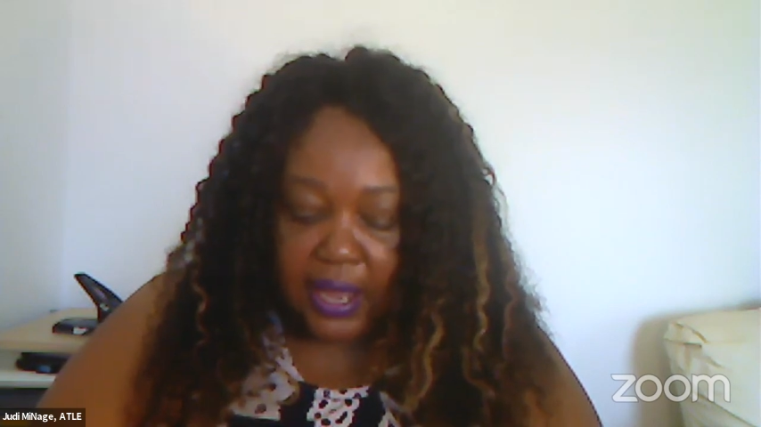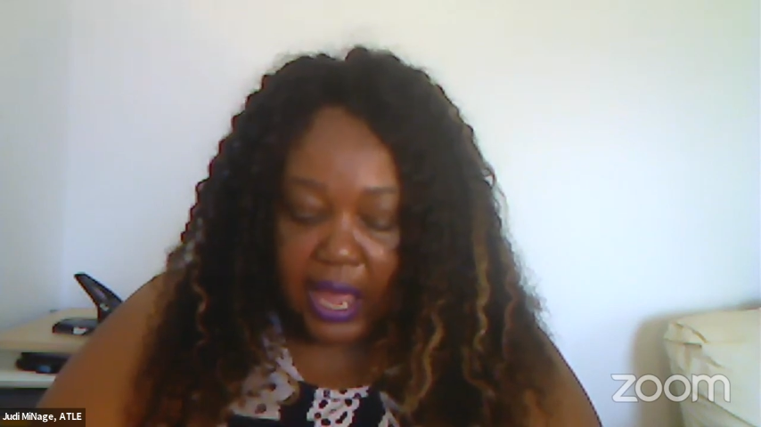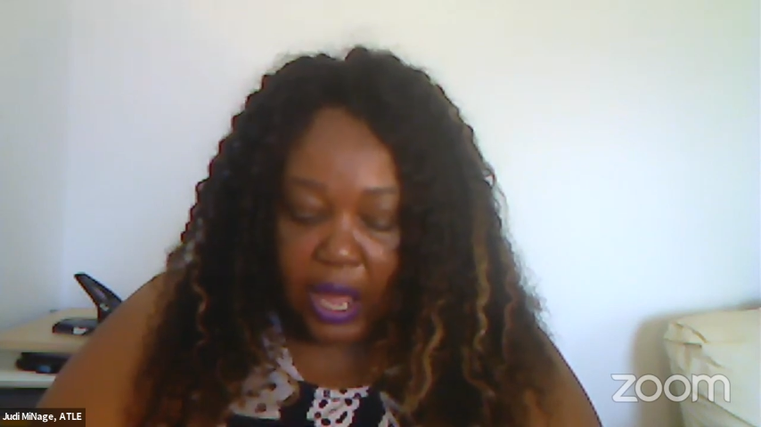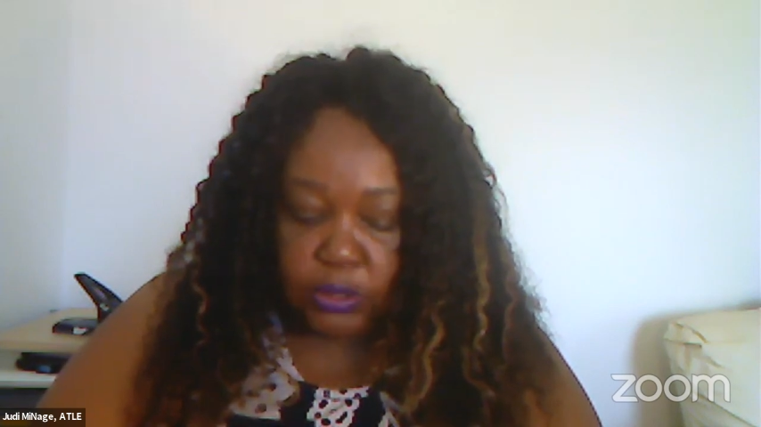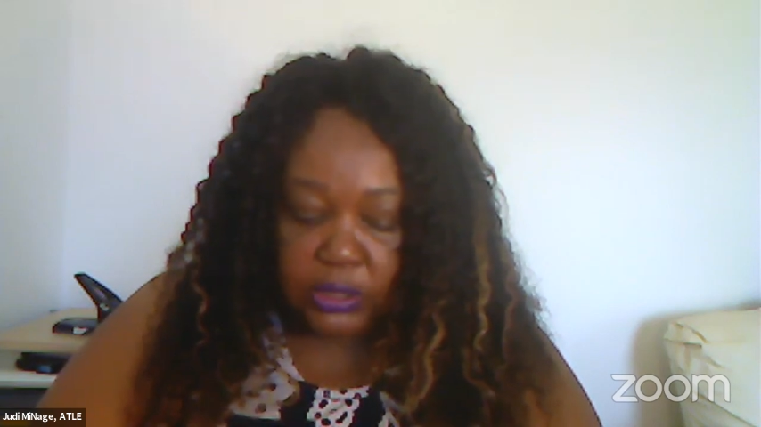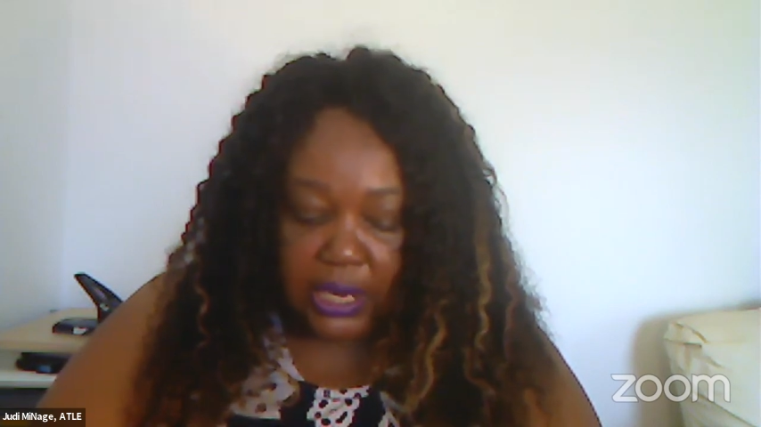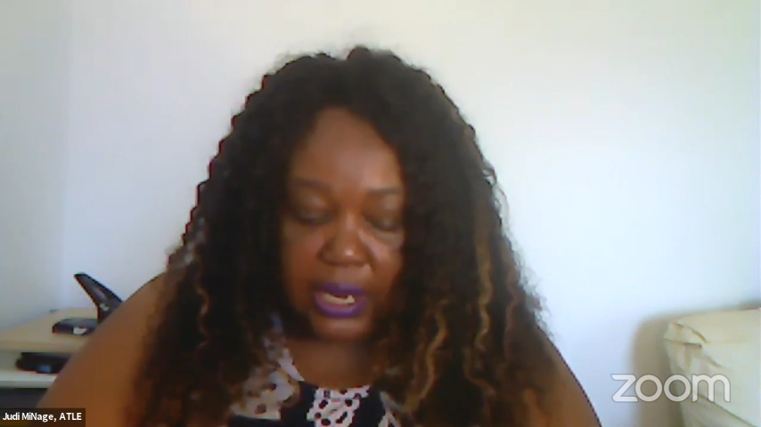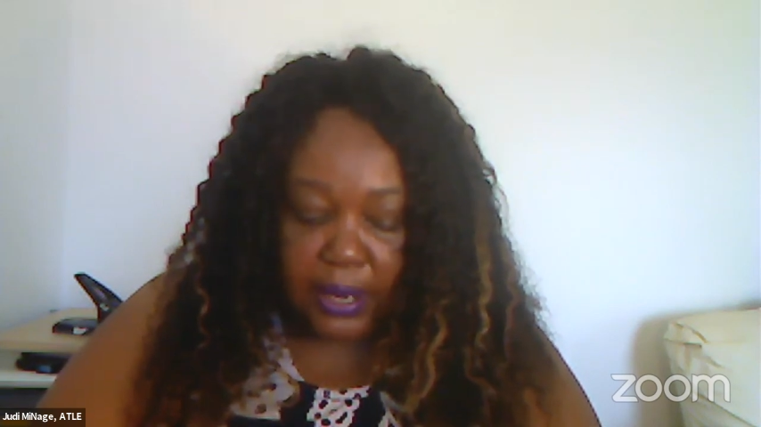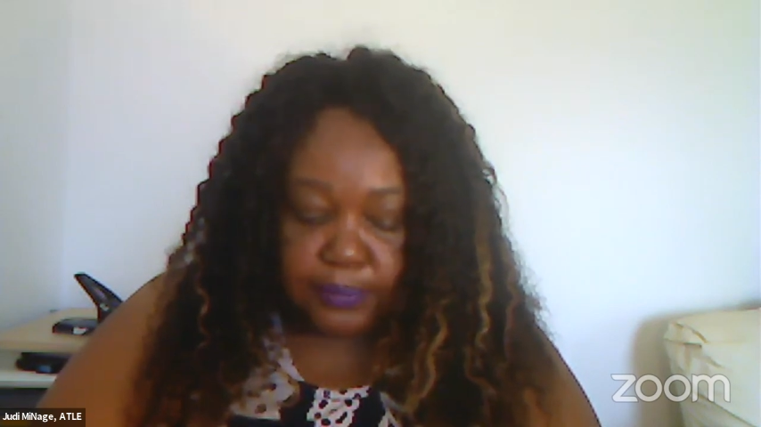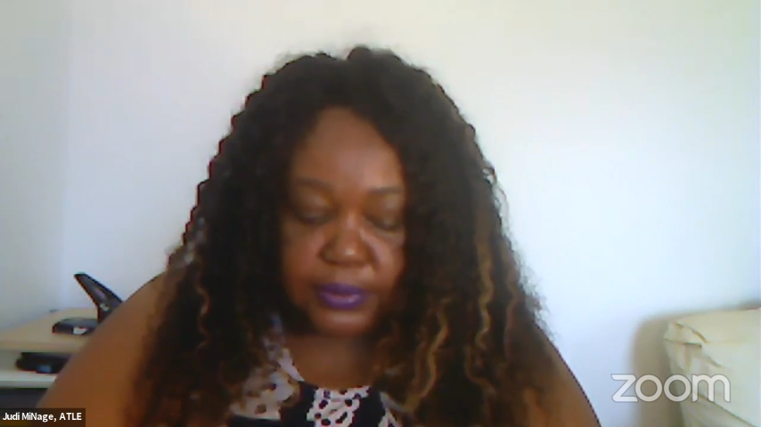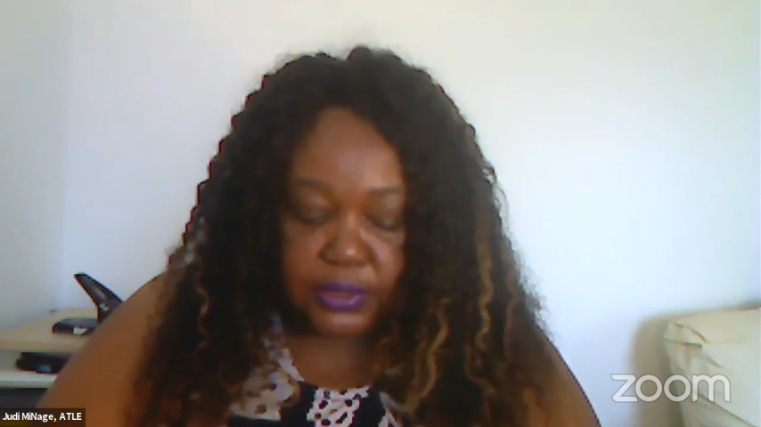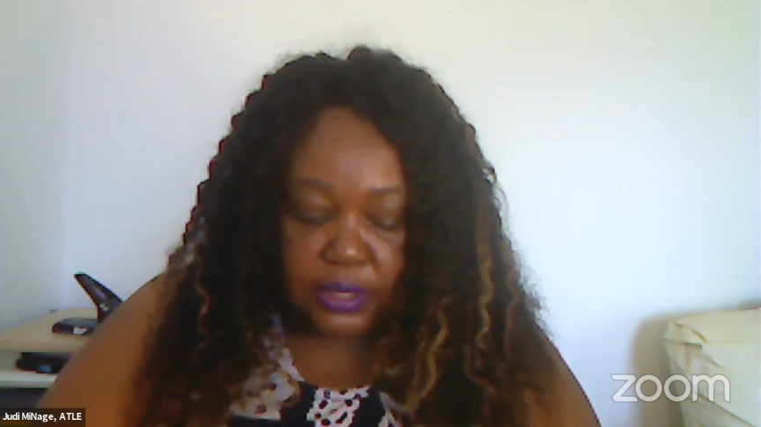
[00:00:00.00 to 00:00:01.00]

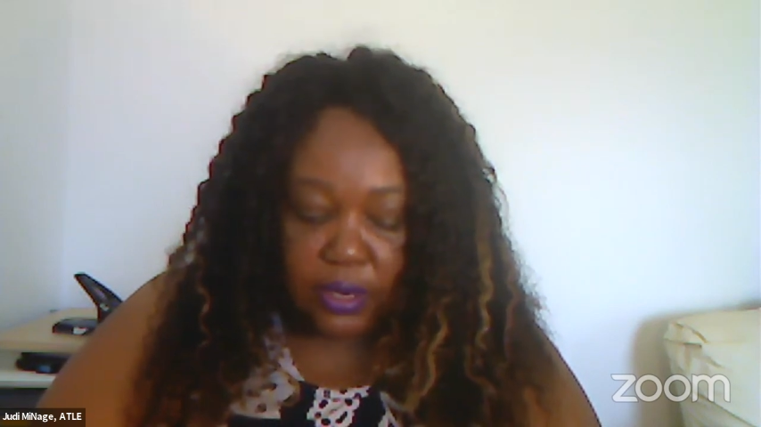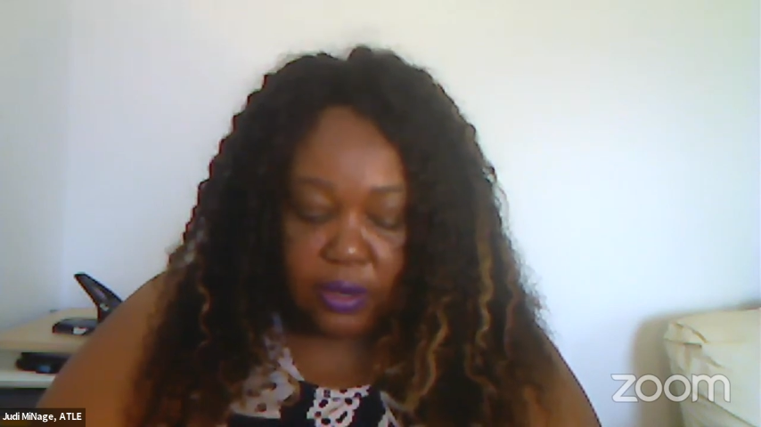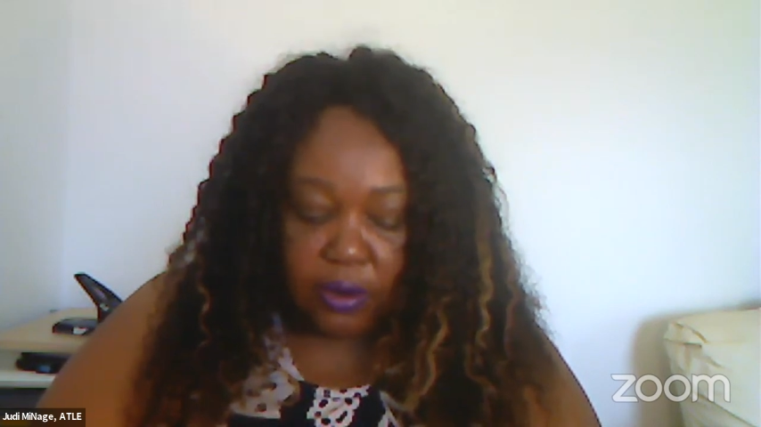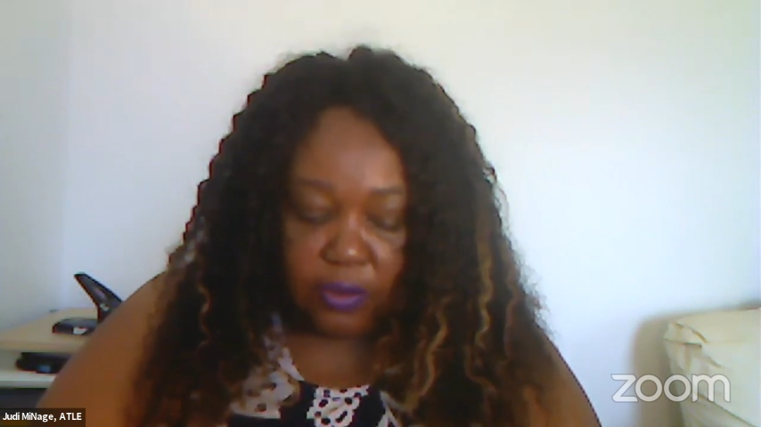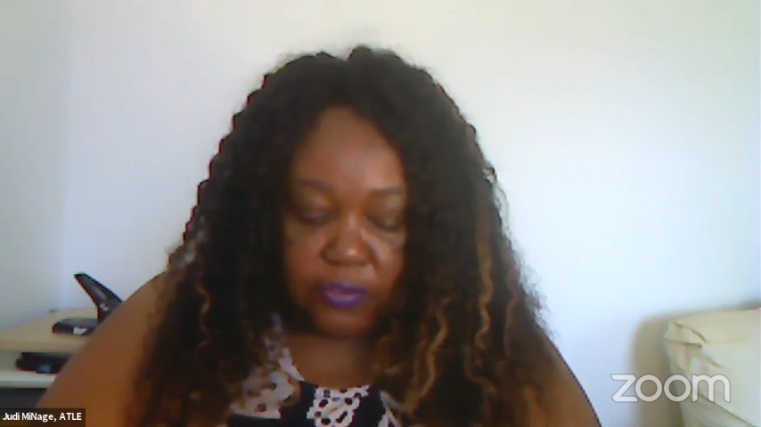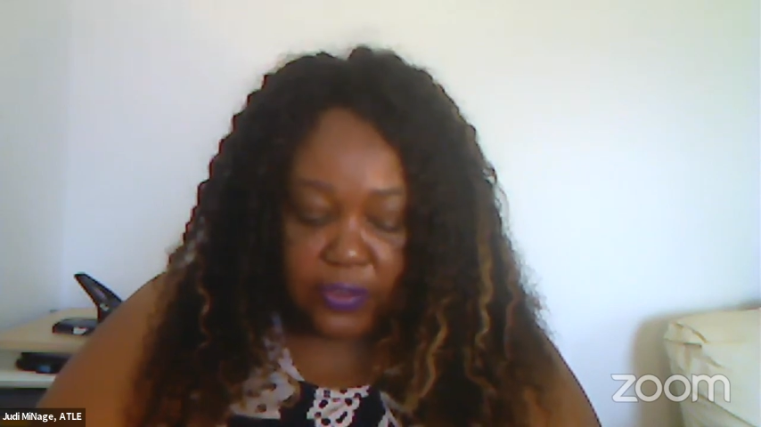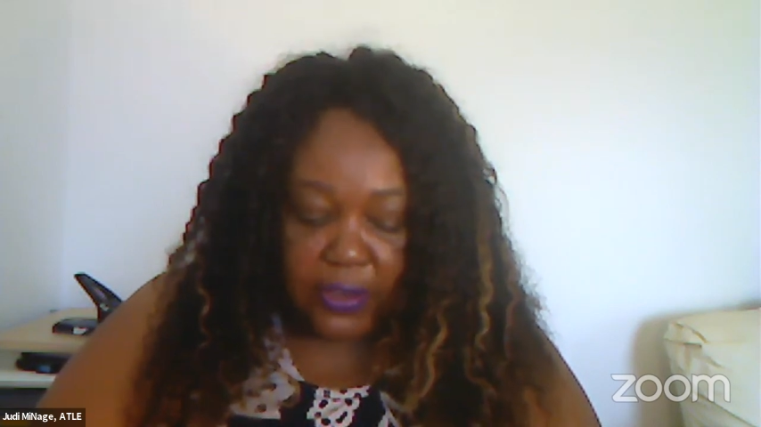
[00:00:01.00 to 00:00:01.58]
outcomes of